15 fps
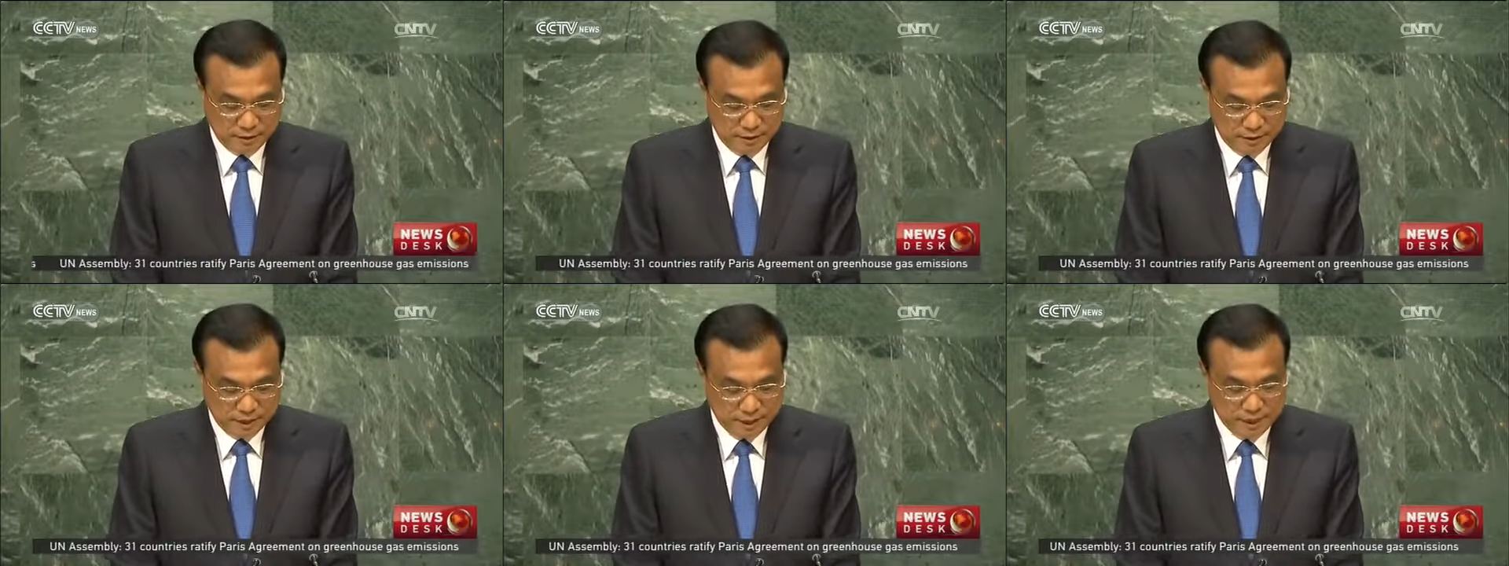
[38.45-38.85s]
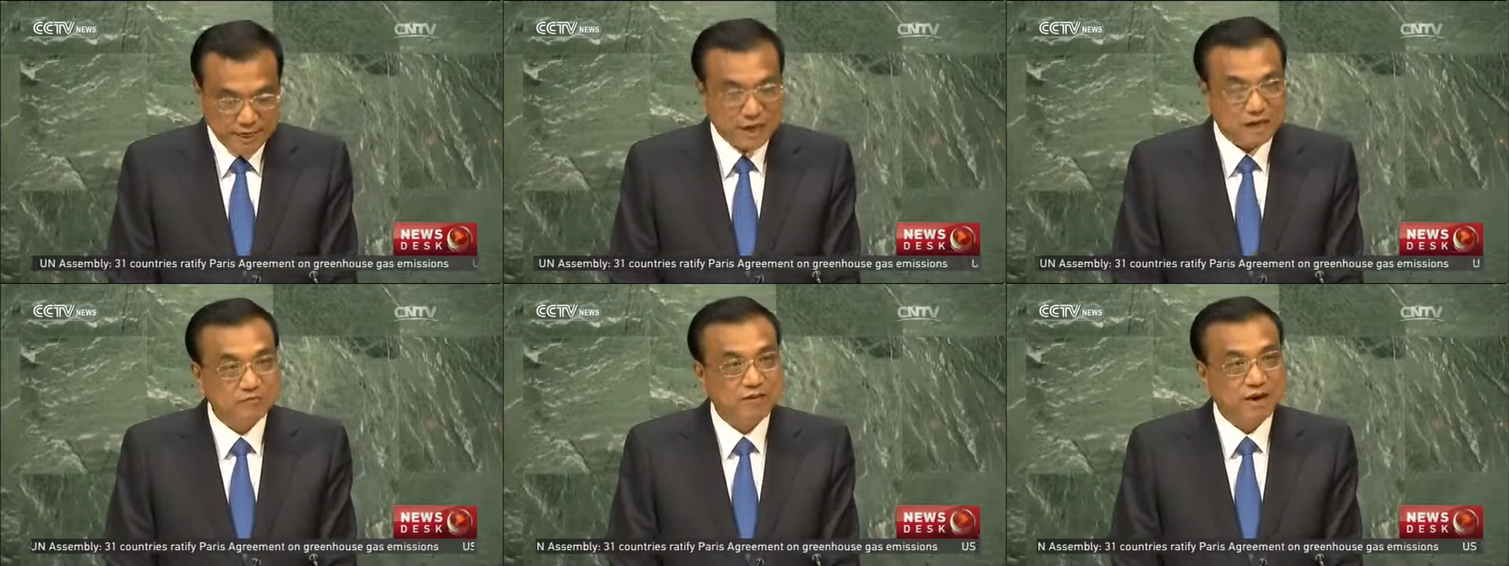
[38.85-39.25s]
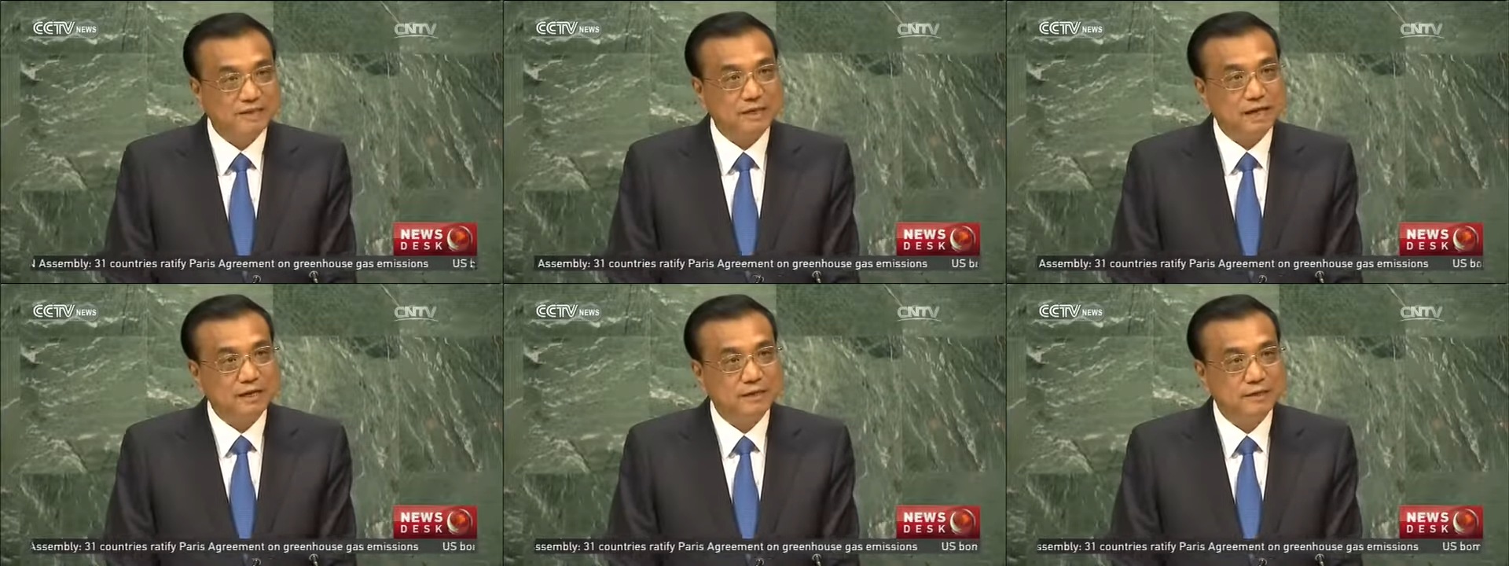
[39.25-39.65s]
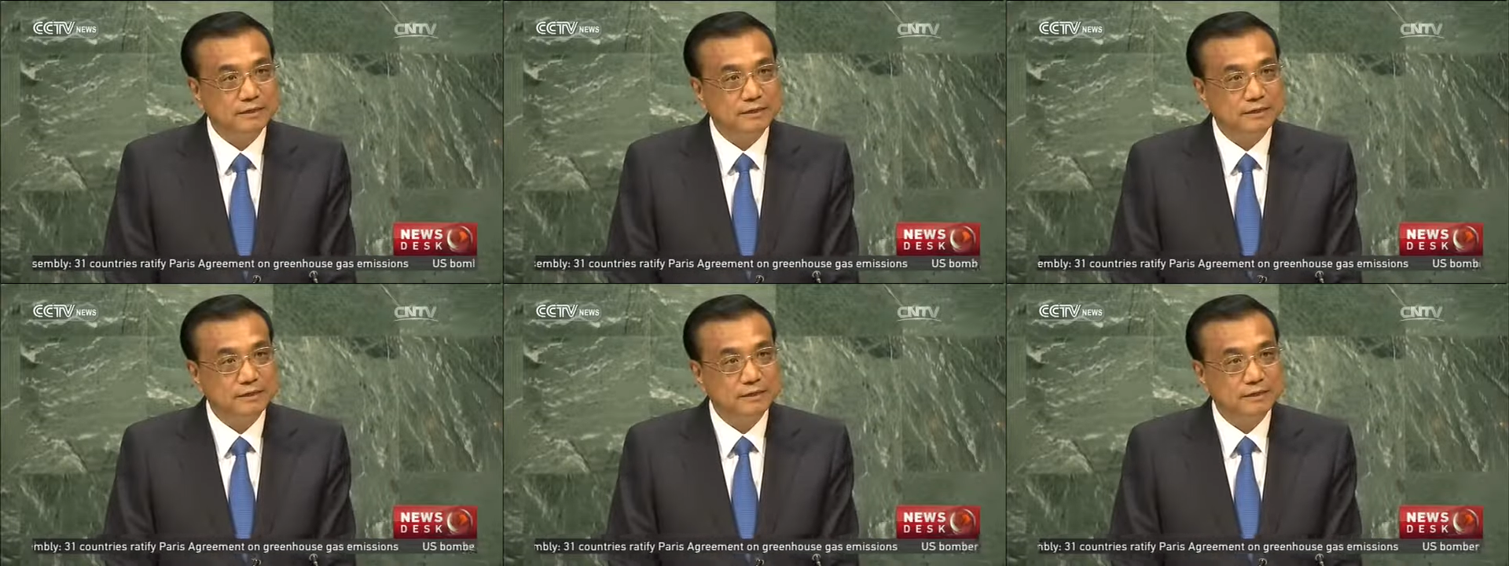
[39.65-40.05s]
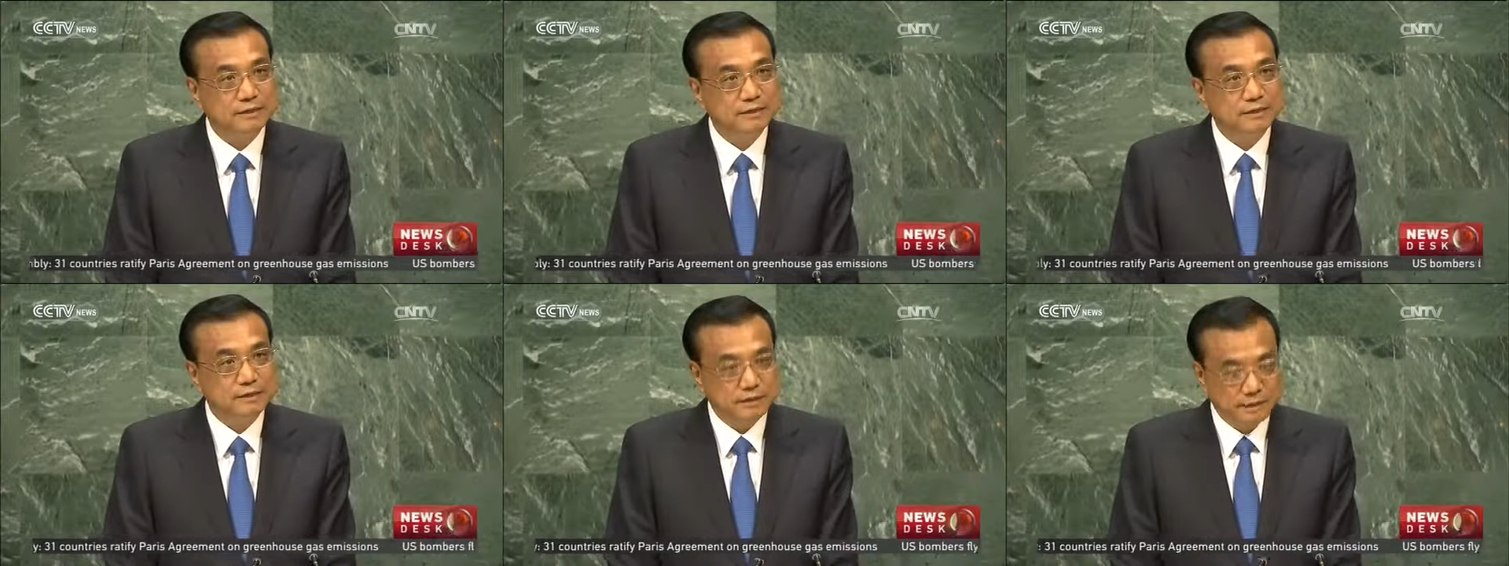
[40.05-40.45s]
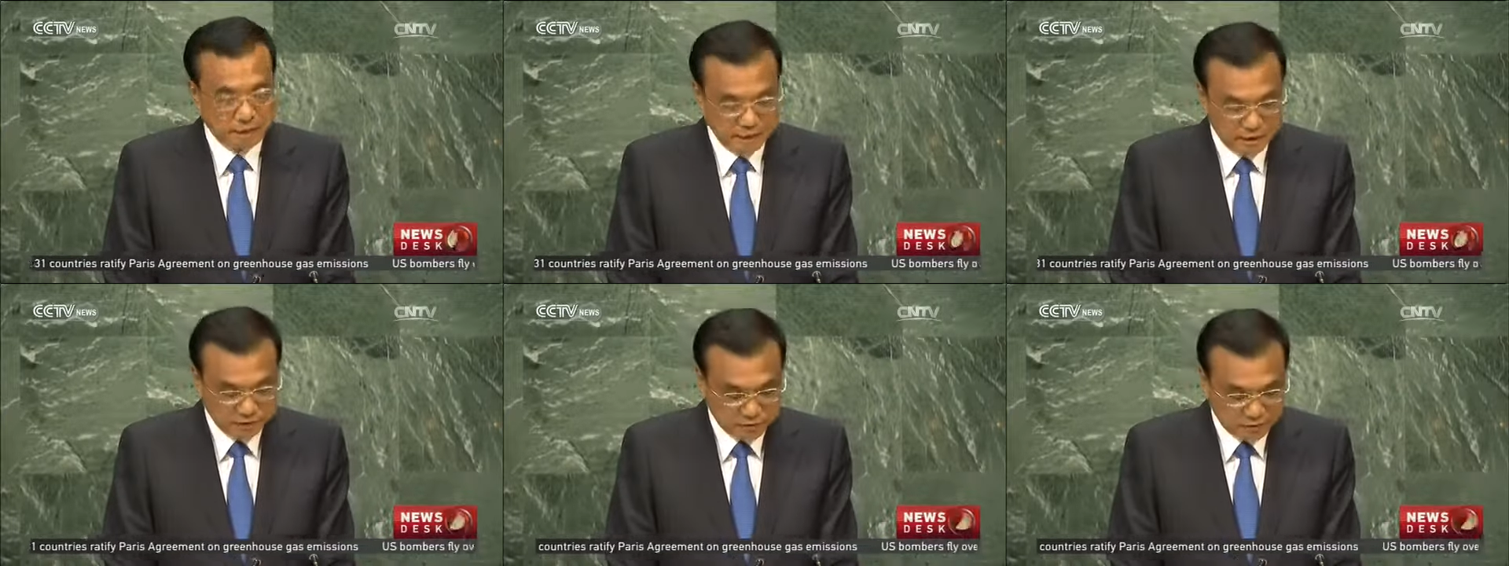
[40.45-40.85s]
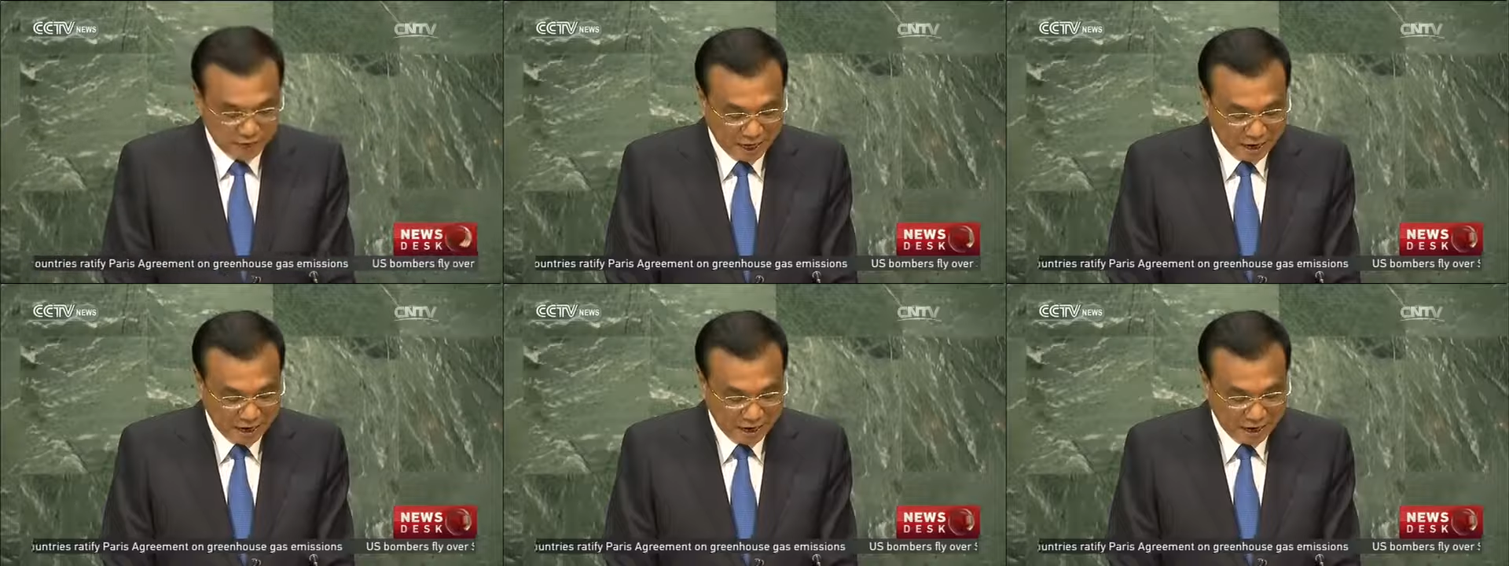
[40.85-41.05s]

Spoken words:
are caused by the lack of development,